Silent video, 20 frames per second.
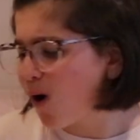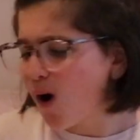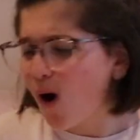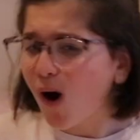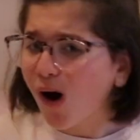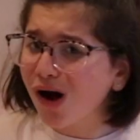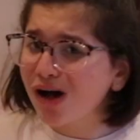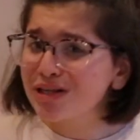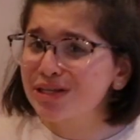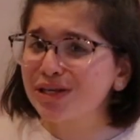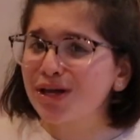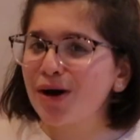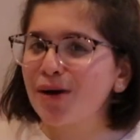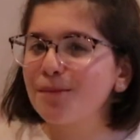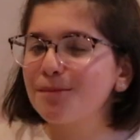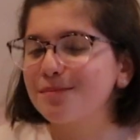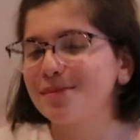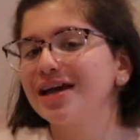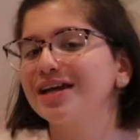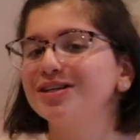
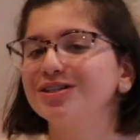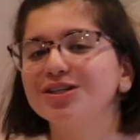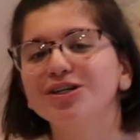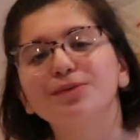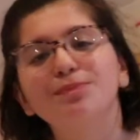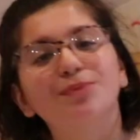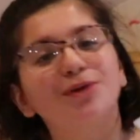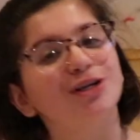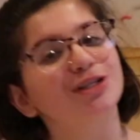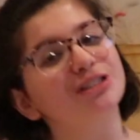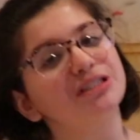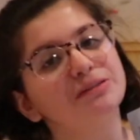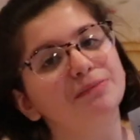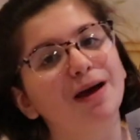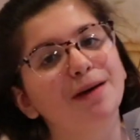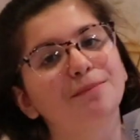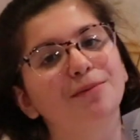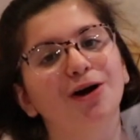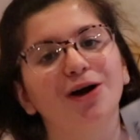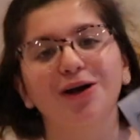Also, make sure to purchase
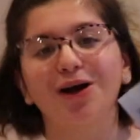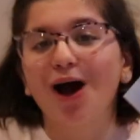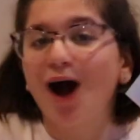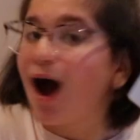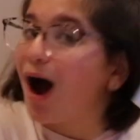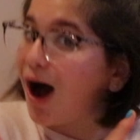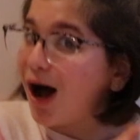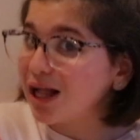my book,